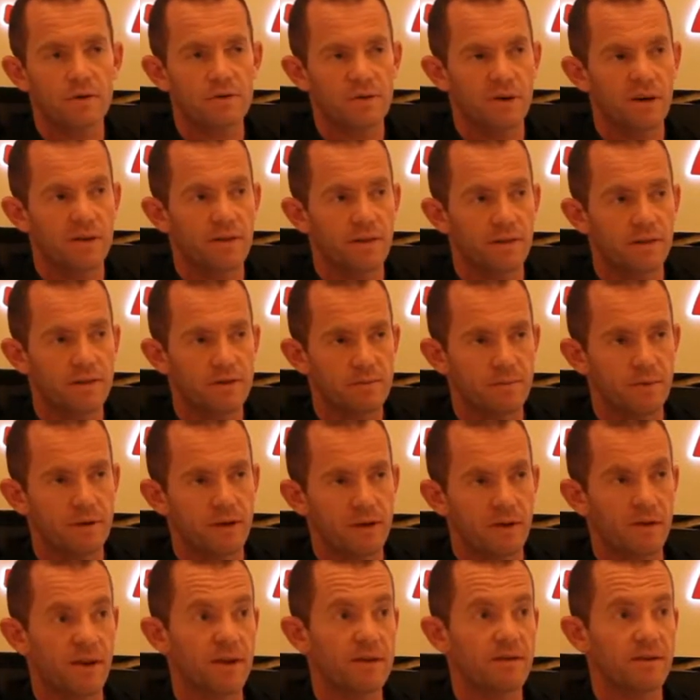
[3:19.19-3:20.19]
So I think there's been a
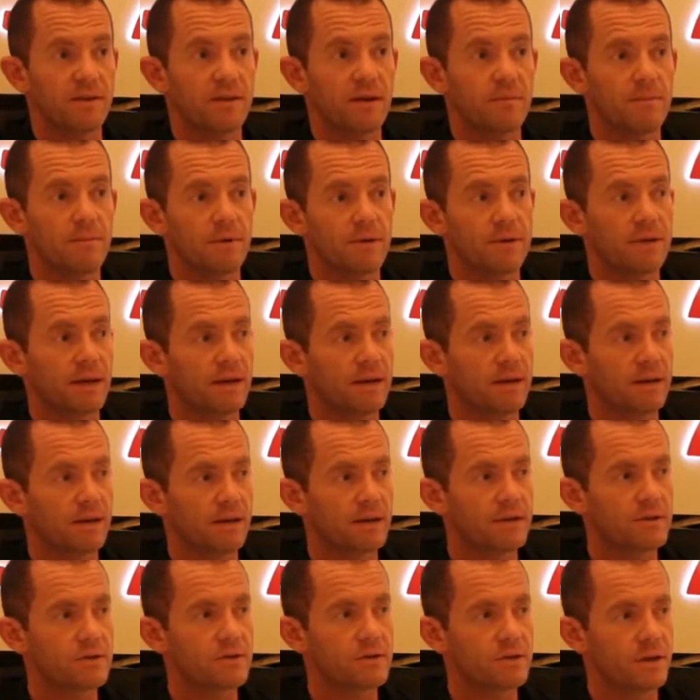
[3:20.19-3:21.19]
greater number of
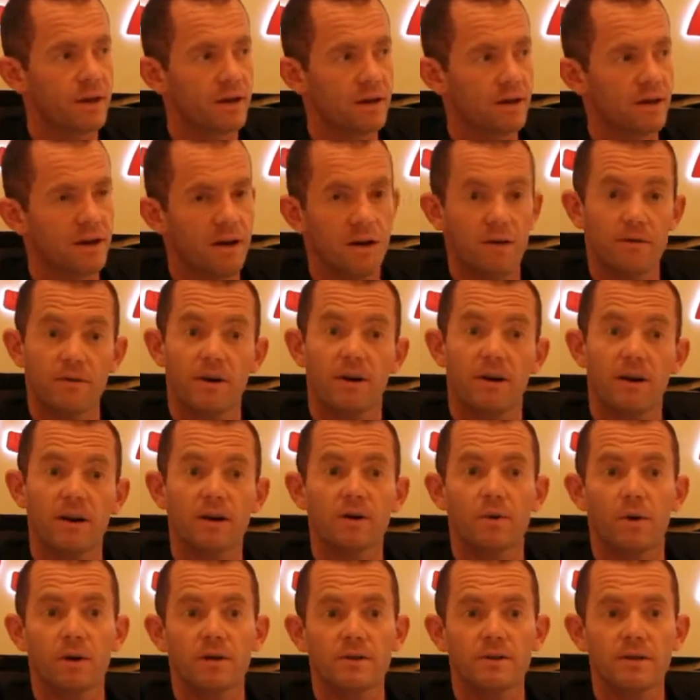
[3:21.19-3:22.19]
delegates of a higher
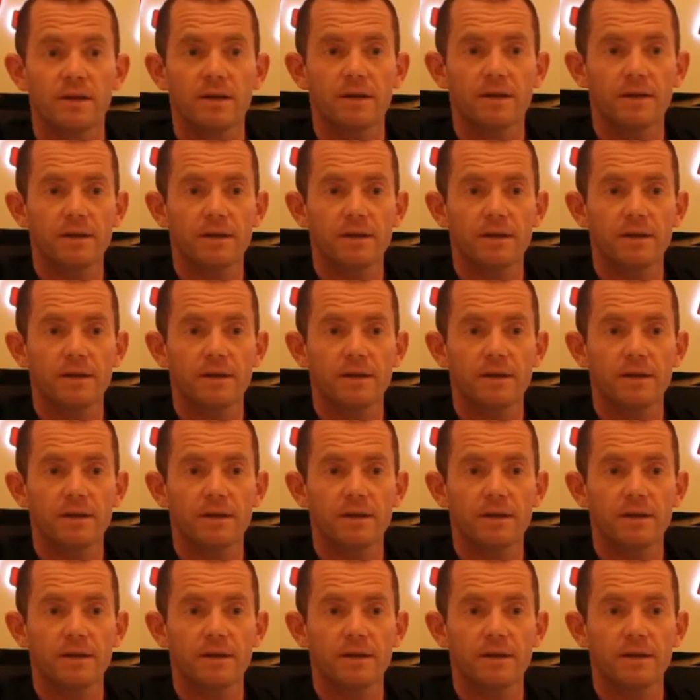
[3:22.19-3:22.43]
quality.